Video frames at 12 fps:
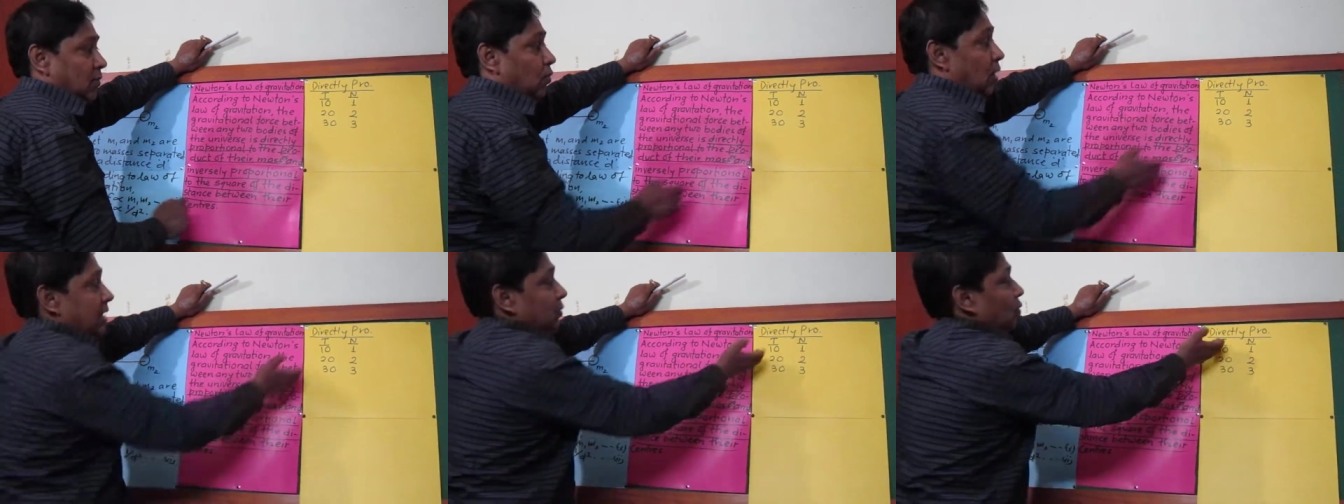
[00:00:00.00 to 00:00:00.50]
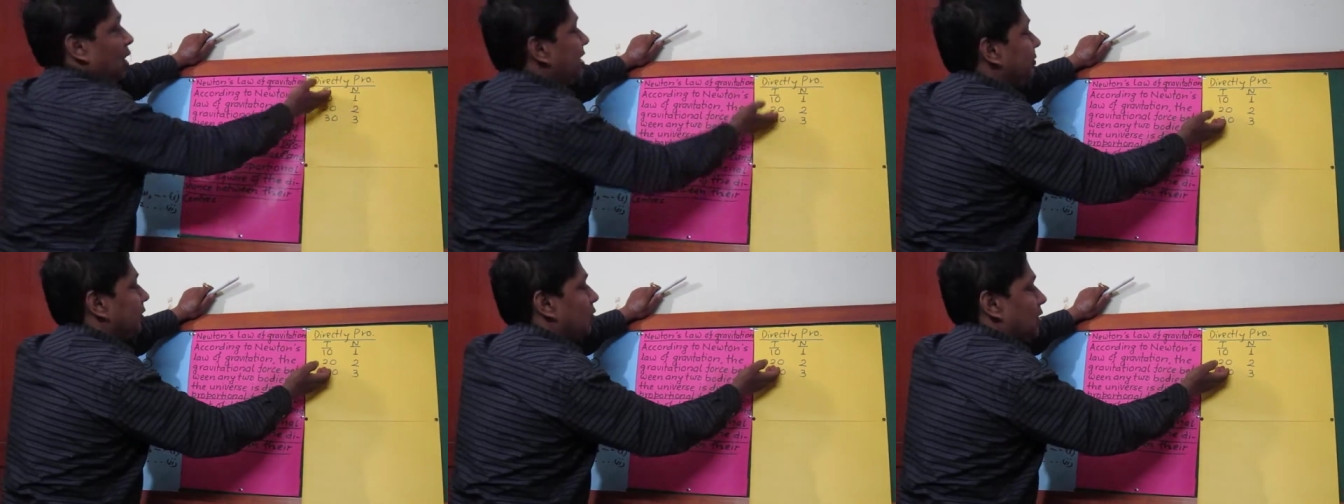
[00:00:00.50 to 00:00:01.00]
when one
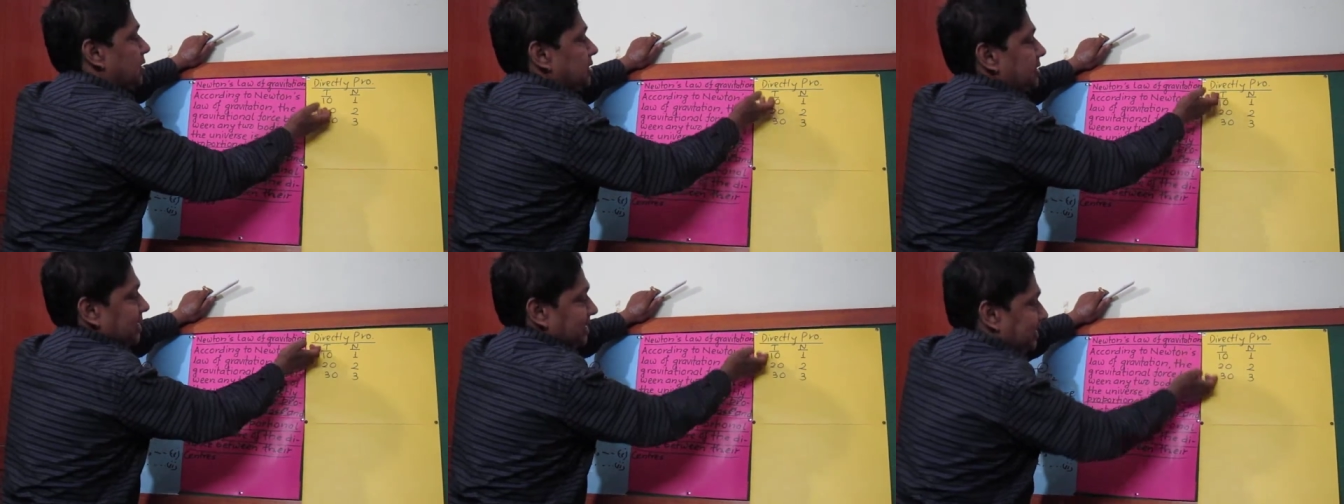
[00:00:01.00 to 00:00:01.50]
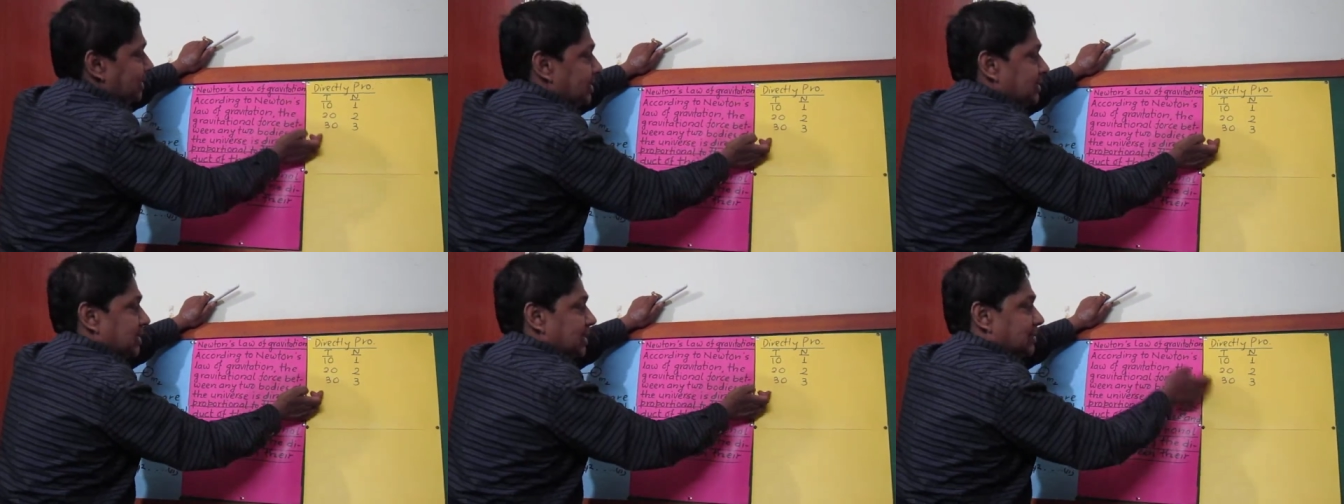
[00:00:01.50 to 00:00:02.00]
of the quantity
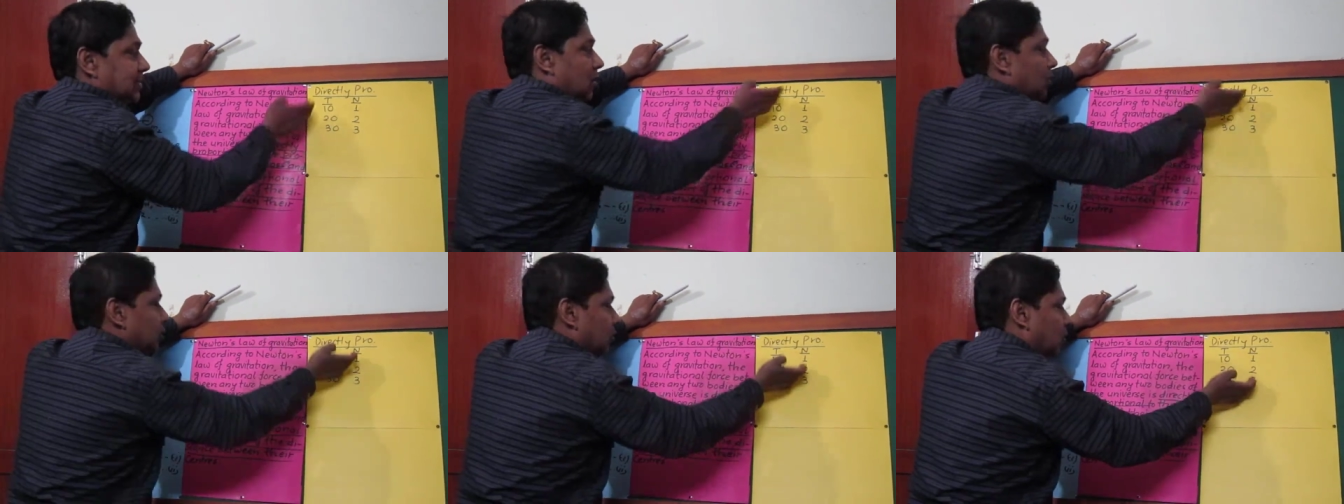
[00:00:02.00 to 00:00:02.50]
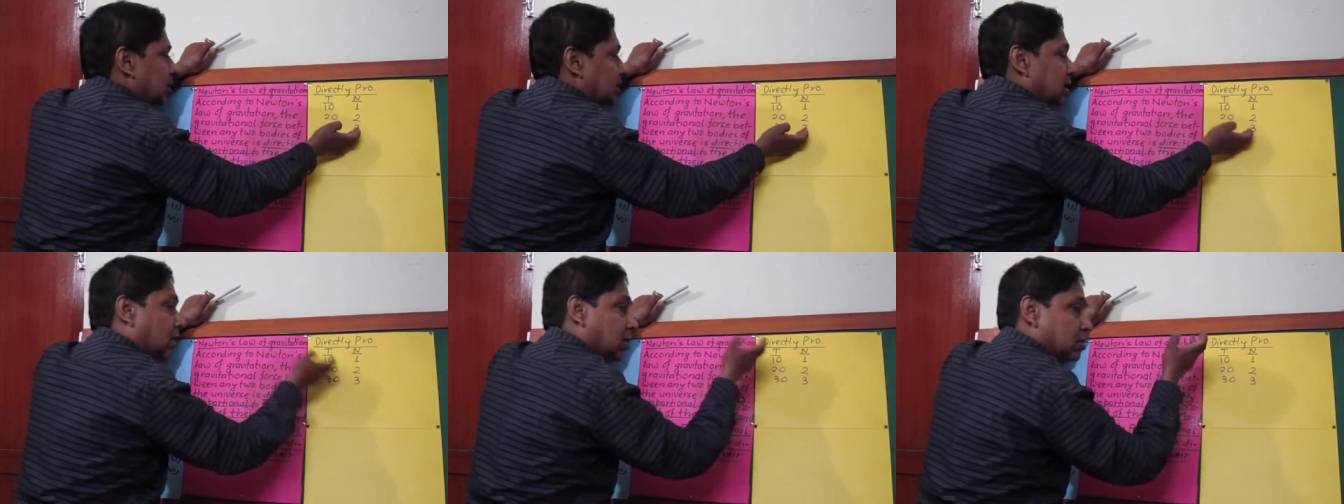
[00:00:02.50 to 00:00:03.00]
increases, another
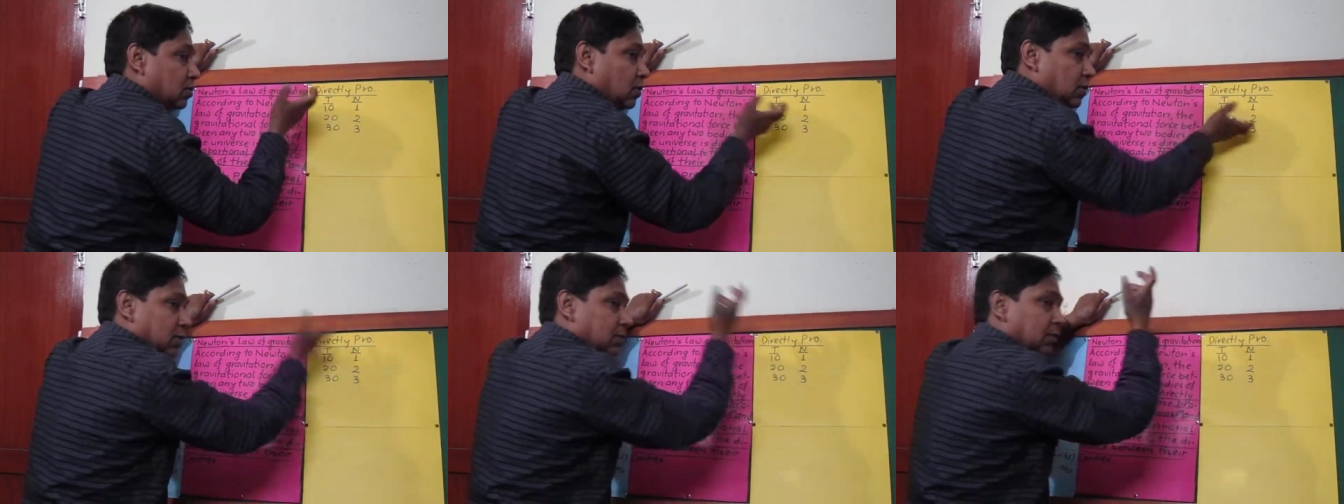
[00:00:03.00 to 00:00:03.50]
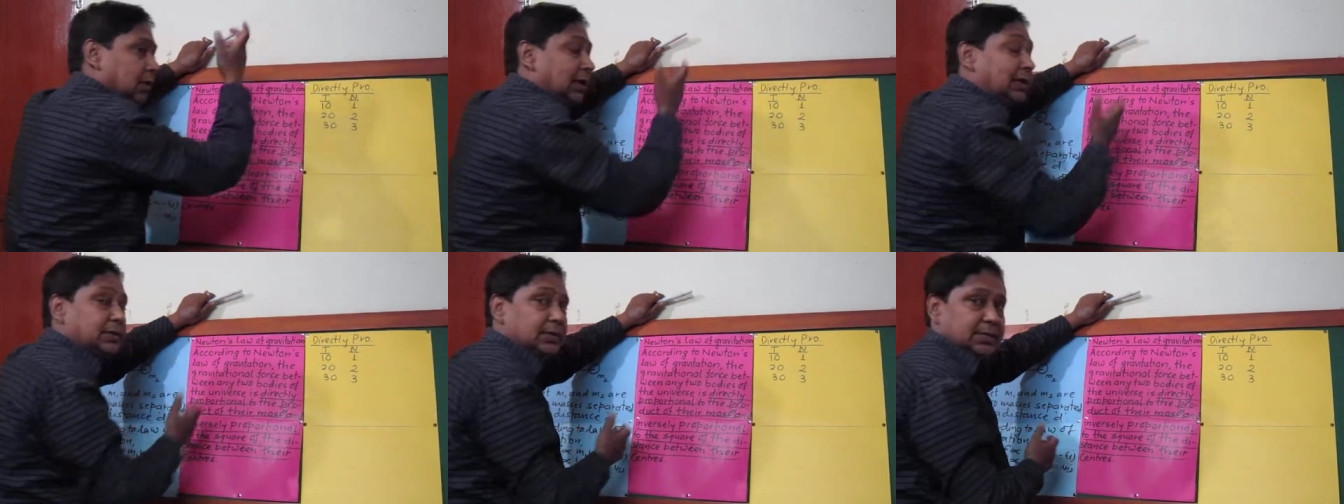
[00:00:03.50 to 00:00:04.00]
quantity also
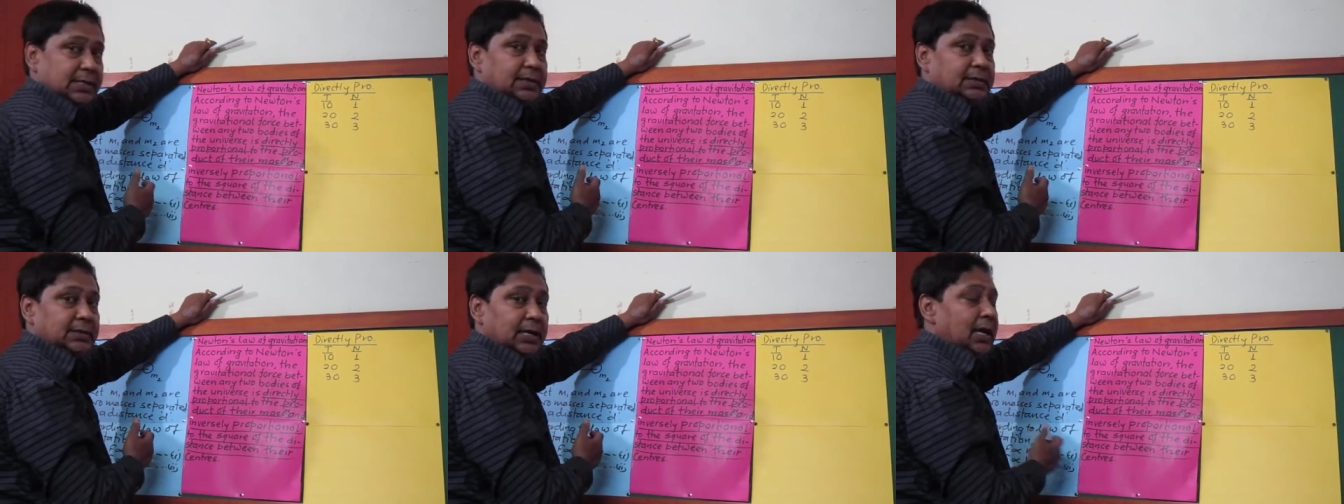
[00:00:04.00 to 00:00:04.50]
increases.